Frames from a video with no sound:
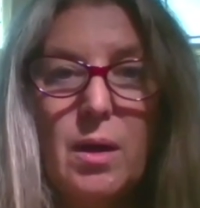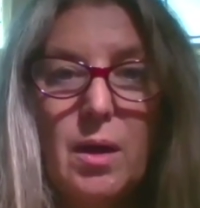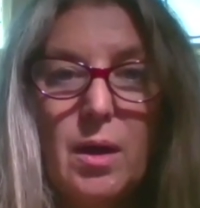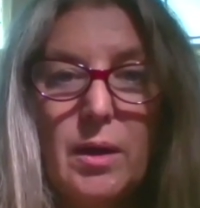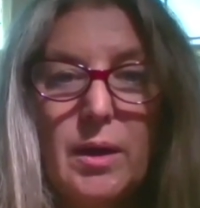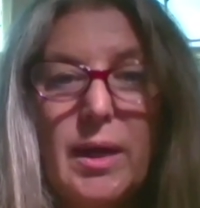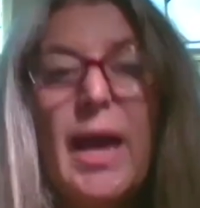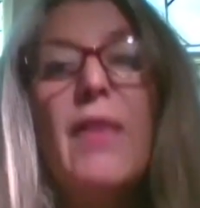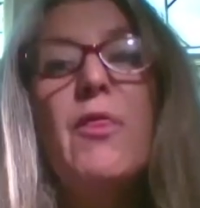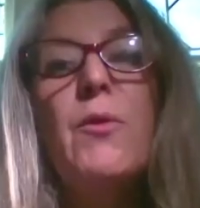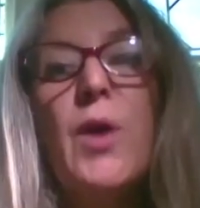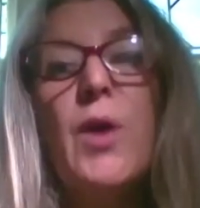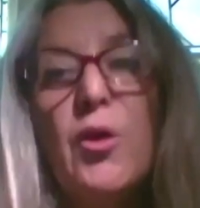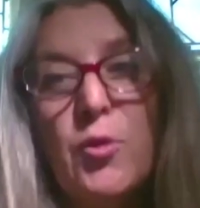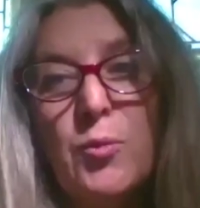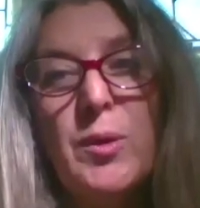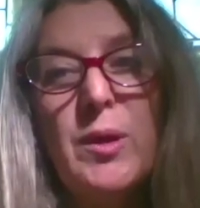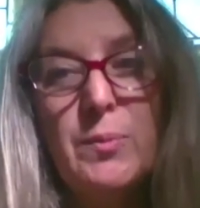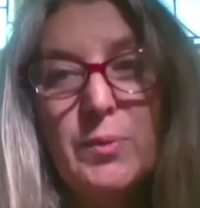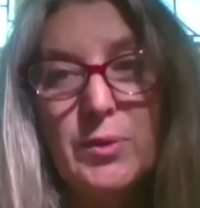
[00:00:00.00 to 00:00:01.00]
gather other
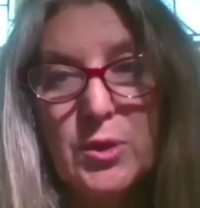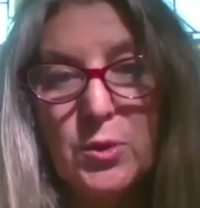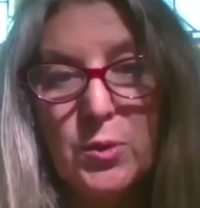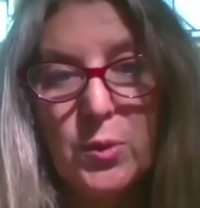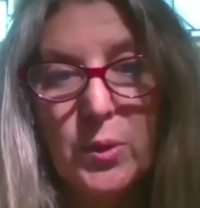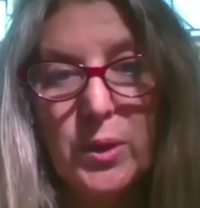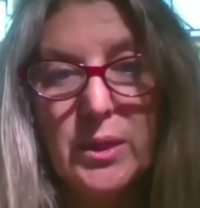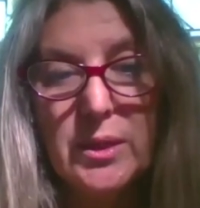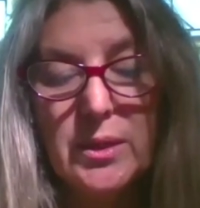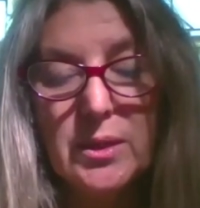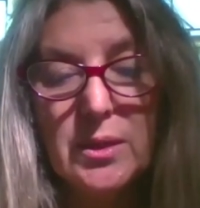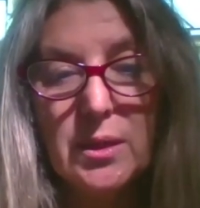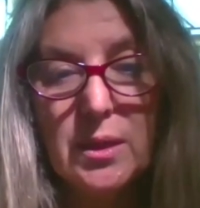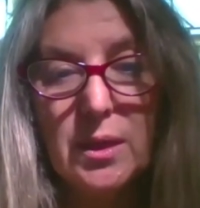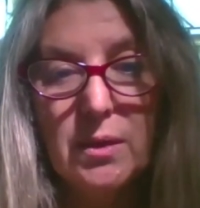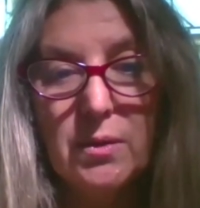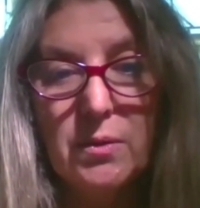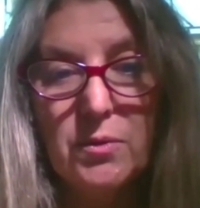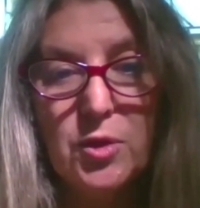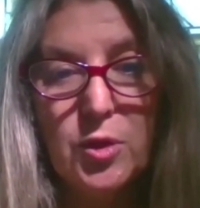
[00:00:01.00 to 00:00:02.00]
people's stories
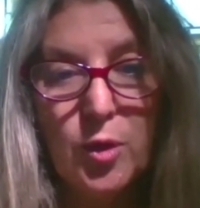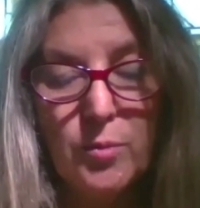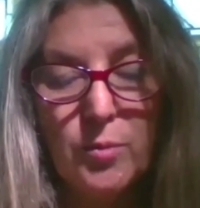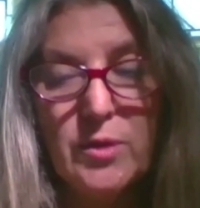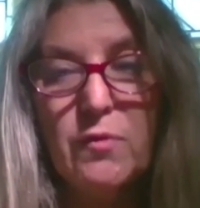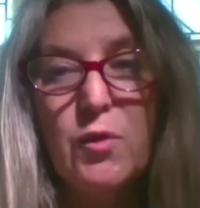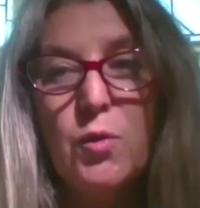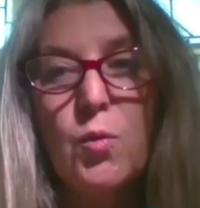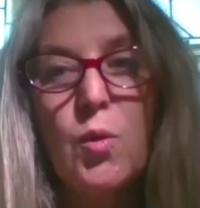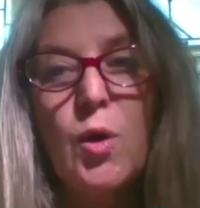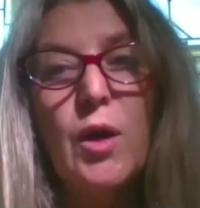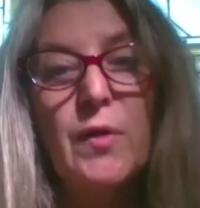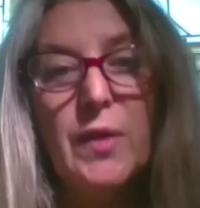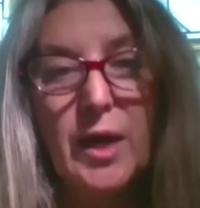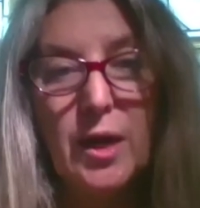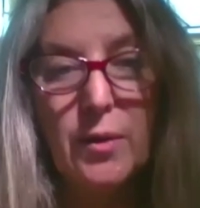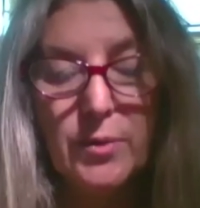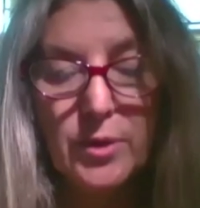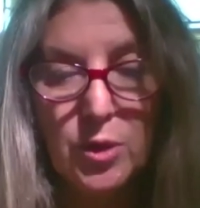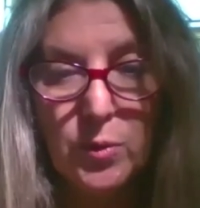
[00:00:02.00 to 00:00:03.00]
in terms of the work that
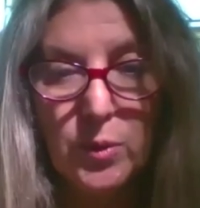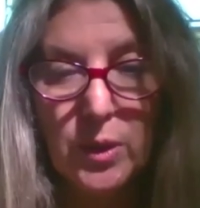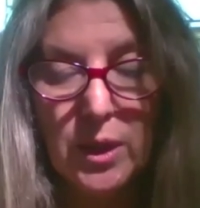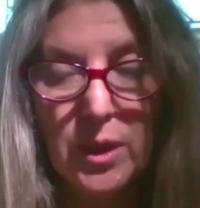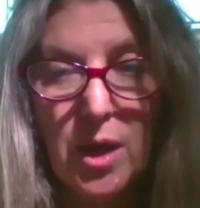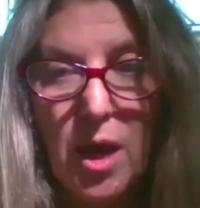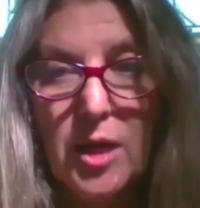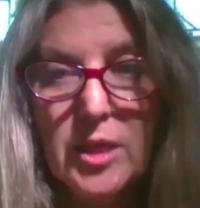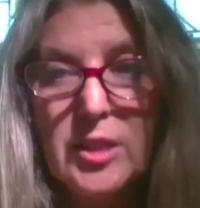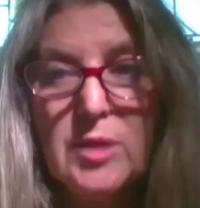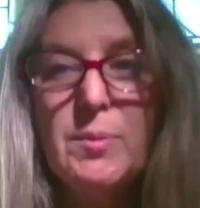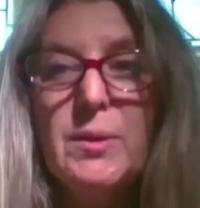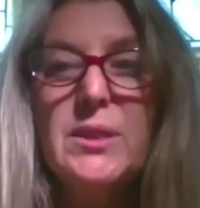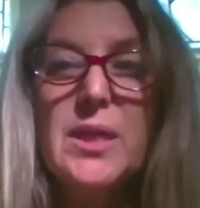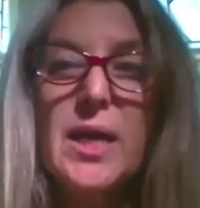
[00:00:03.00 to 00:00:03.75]
I was doing in hospice,